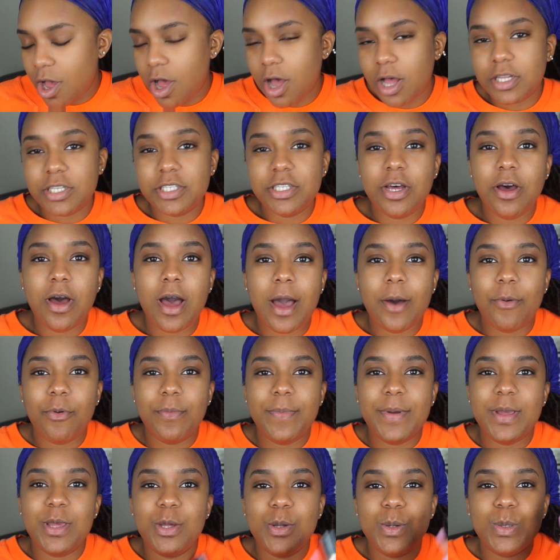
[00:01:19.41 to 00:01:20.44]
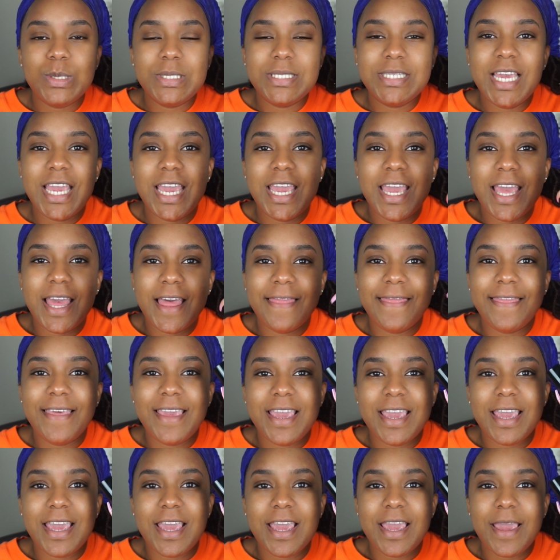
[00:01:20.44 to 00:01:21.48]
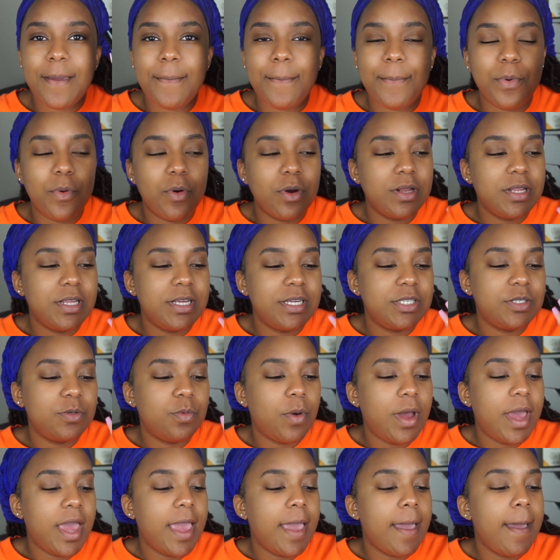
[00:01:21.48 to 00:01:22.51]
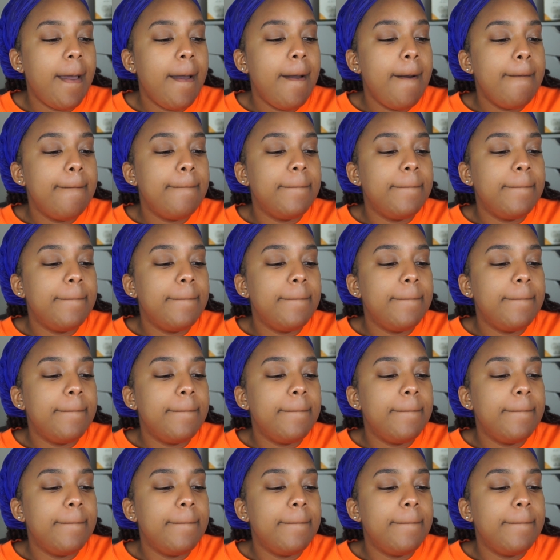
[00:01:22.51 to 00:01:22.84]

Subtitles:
Also, I will be using the Born This Way